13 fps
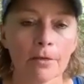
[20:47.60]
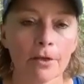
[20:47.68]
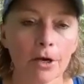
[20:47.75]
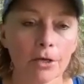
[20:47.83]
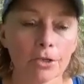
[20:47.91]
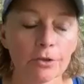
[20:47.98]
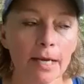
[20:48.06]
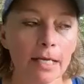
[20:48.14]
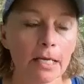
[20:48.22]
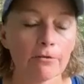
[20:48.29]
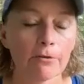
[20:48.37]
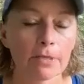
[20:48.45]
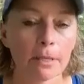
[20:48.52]
that are
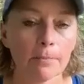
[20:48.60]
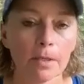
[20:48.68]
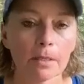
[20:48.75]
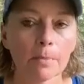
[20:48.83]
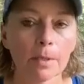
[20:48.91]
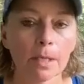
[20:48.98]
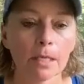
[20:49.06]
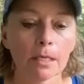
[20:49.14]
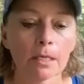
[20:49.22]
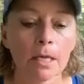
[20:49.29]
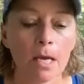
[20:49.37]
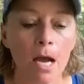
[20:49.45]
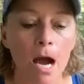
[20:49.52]
training for something
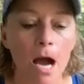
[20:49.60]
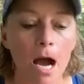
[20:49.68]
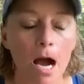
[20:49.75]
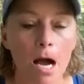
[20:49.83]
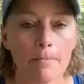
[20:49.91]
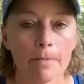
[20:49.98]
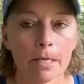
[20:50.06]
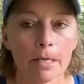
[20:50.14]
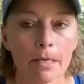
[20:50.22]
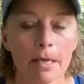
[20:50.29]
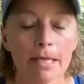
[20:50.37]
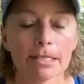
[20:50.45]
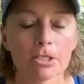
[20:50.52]
big, um,
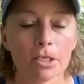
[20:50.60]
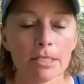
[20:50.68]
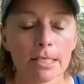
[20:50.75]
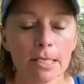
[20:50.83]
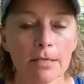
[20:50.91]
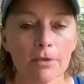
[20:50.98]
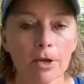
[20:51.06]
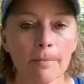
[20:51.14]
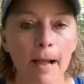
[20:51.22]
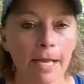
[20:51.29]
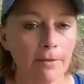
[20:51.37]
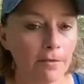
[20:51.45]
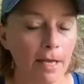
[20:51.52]
it's just in their
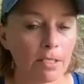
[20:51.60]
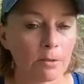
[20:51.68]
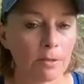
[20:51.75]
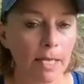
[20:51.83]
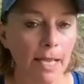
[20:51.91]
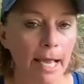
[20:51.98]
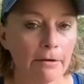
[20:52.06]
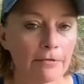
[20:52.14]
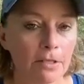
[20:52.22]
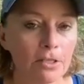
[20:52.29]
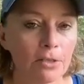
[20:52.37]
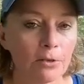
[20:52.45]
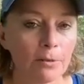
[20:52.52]
mind that that's what they have
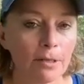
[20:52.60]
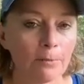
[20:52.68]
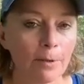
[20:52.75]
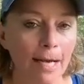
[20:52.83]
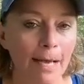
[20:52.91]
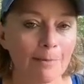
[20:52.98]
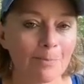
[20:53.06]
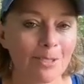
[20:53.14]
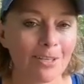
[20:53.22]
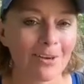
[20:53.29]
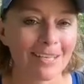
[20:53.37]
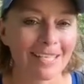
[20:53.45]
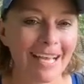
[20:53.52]
to do. And when I'm
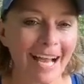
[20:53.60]
starting to get